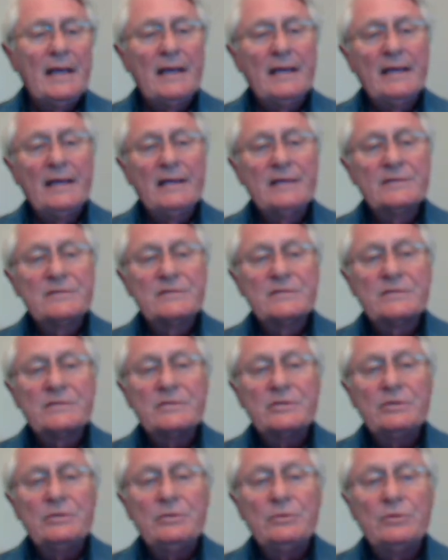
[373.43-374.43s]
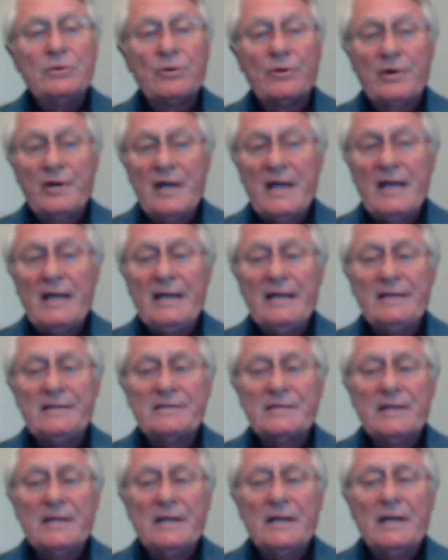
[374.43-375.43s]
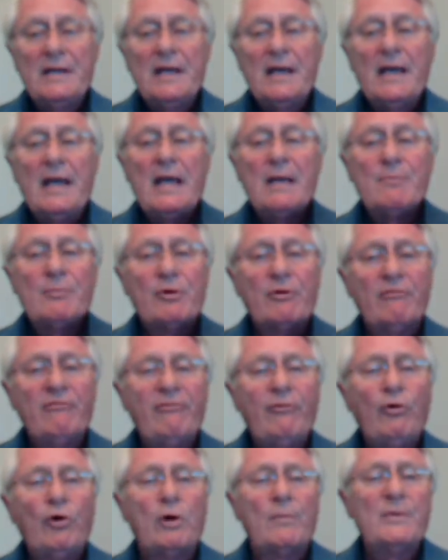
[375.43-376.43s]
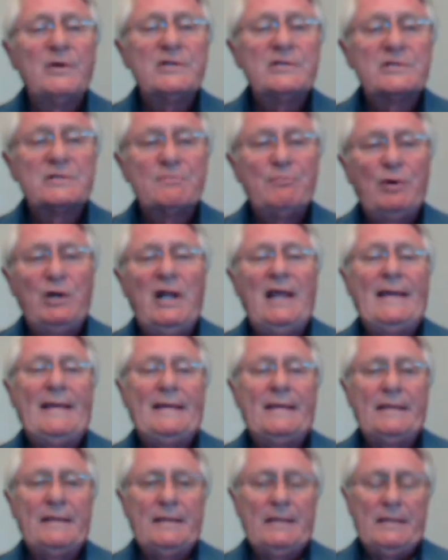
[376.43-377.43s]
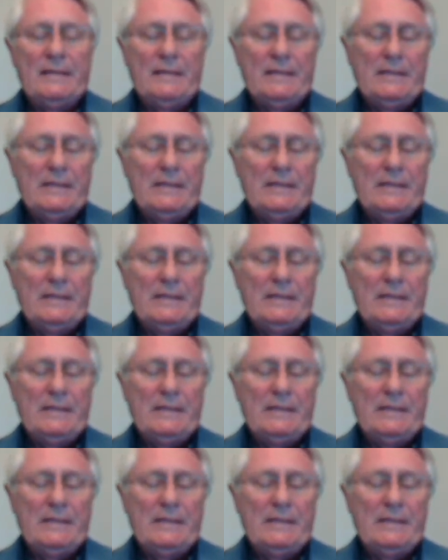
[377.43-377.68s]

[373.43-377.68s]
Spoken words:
is to create a performance plan.